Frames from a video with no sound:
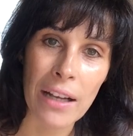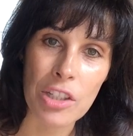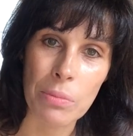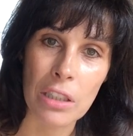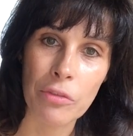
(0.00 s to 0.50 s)
back
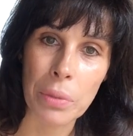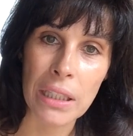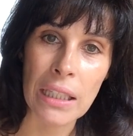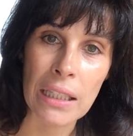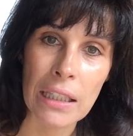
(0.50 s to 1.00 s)
to me of
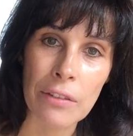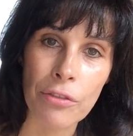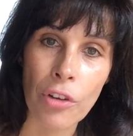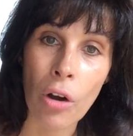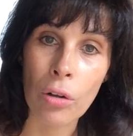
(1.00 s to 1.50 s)
being
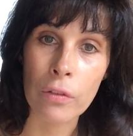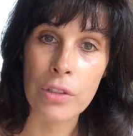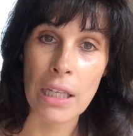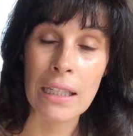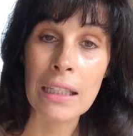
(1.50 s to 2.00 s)

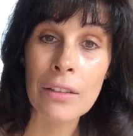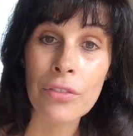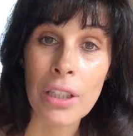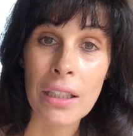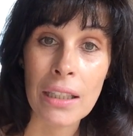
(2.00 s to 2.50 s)
involved and
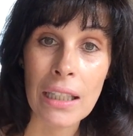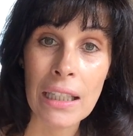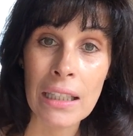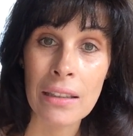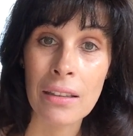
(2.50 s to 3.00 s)
living
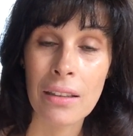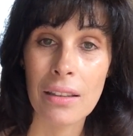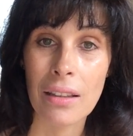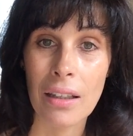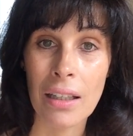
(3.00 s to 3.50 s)
in
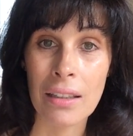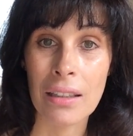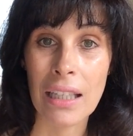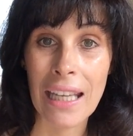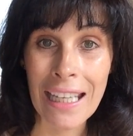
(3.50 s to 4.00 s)

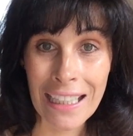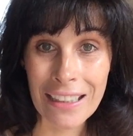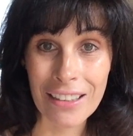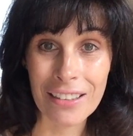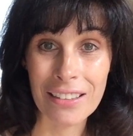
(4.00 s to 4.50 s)
an
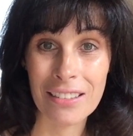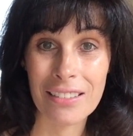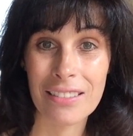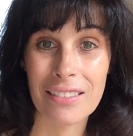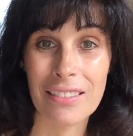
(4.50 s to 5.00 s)
Incan
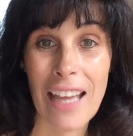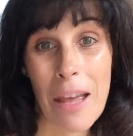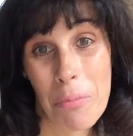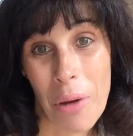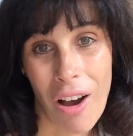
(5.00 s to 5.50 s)

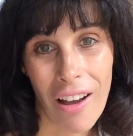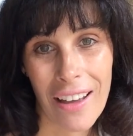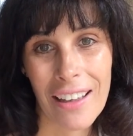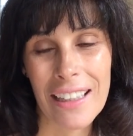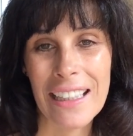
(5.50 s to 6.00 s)

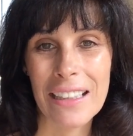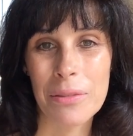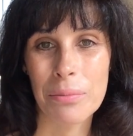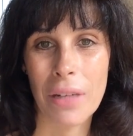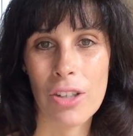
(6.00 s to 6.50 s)
empire
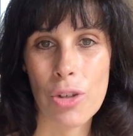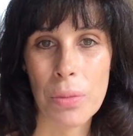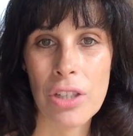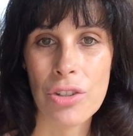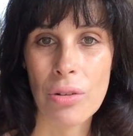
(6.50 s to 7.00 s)
in Machu
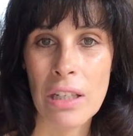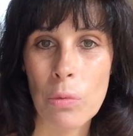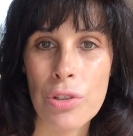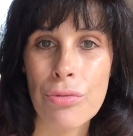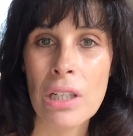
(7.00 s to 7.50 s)
Picchu, and
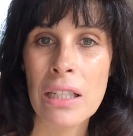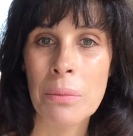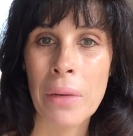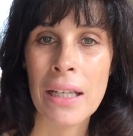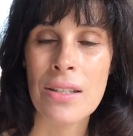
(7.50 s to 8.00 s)
it was really
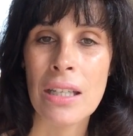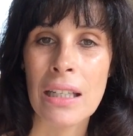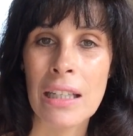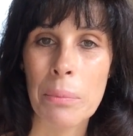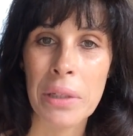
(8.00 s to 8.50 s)

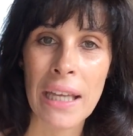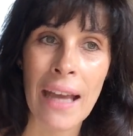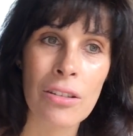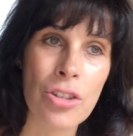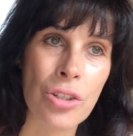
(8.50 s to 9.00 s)
amazing. And it
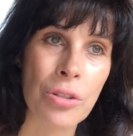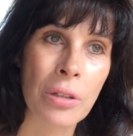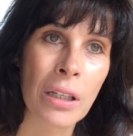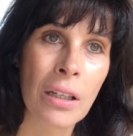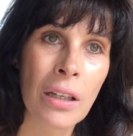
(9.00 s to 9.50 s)
began
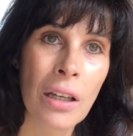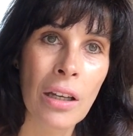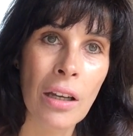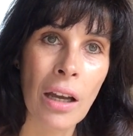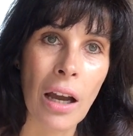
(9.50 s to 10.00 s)
to
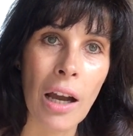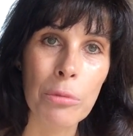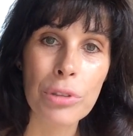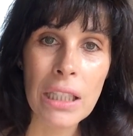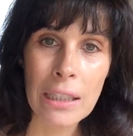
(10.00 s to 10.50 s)

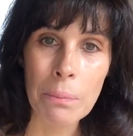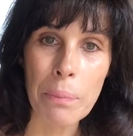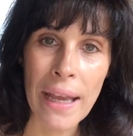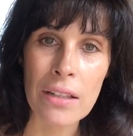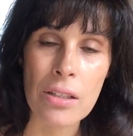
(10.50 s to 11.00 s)
really
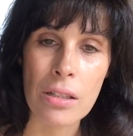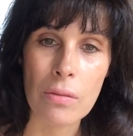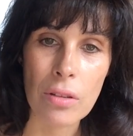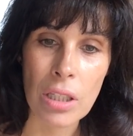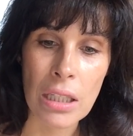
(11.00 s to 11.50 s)
embed
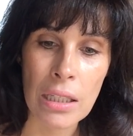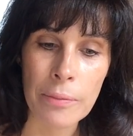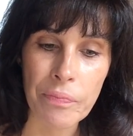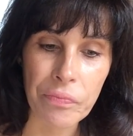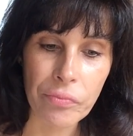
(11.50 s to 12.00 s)
the